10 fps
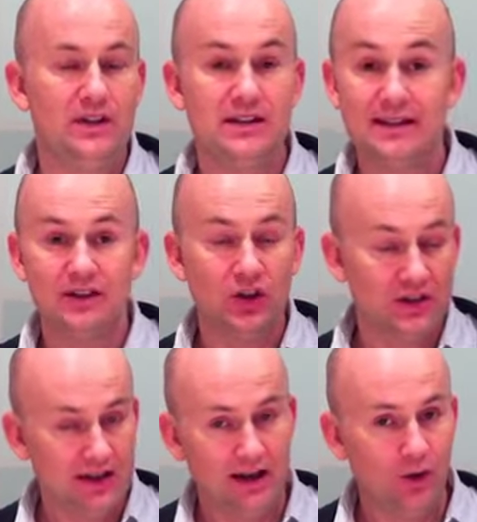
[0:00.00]
which is
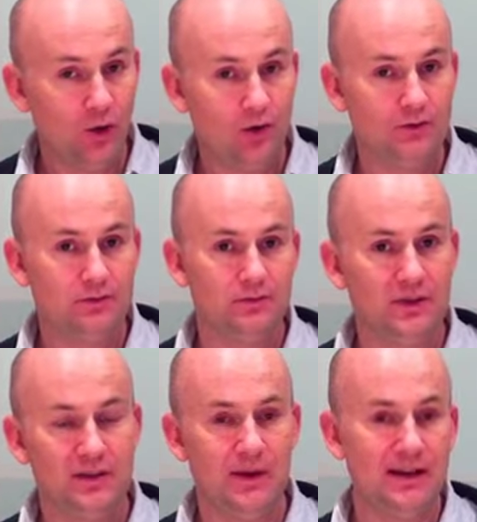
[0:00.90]
just down the hall,
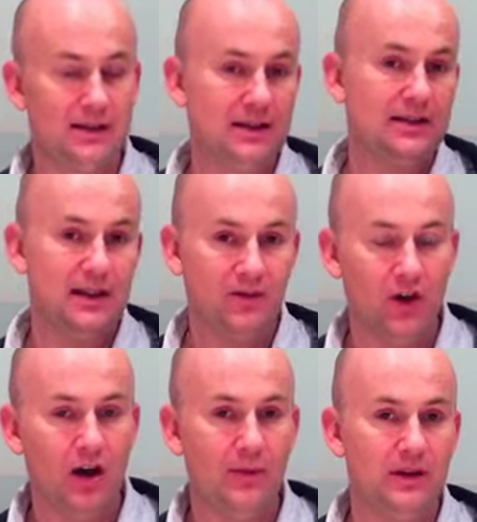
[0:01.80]
which makes this
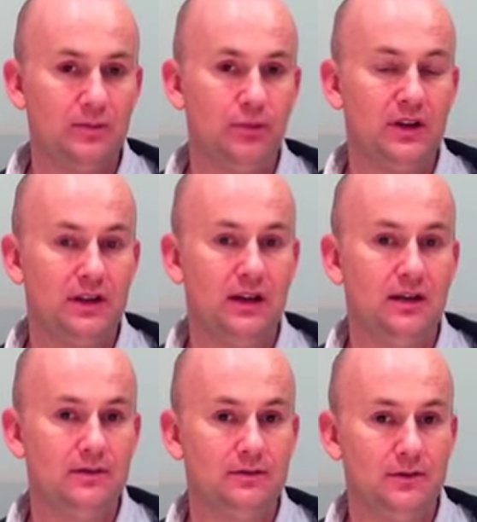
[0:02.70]
environment
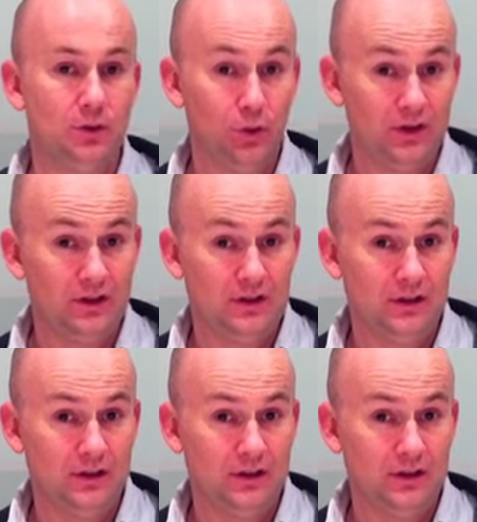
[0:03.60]
pretty good.